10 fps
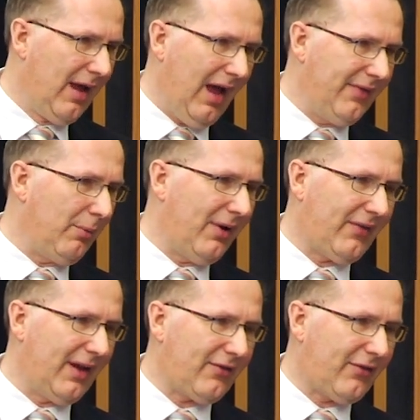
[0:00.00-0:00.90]
And then we're
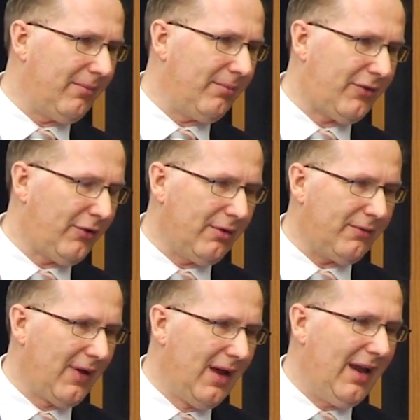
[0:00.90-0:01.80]
seeing some sort
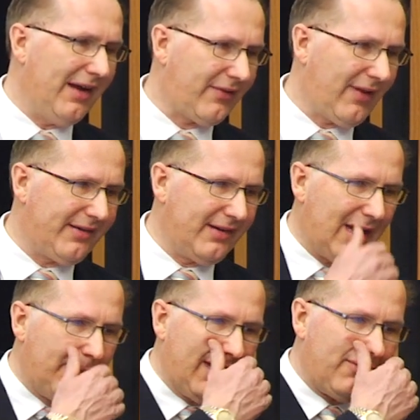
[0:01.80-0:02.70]
of legislation
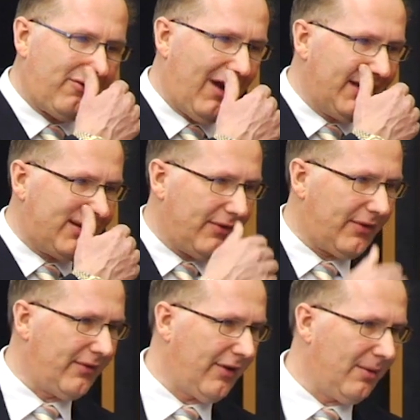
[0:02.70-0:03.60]
coming in for agents
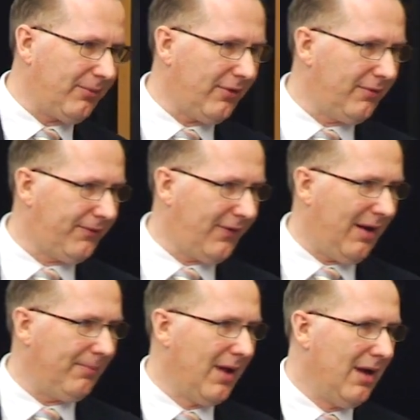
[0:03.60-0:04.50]
in terms of
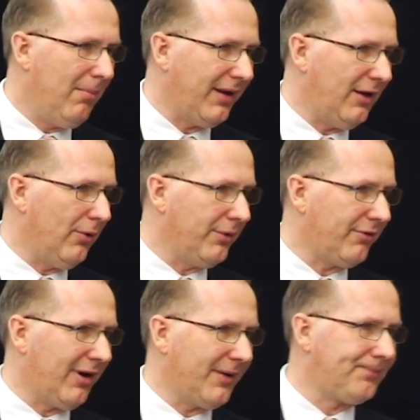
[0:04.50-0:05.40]
money
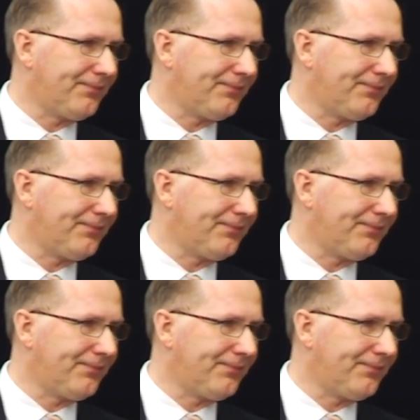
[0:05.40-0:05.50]
laundering.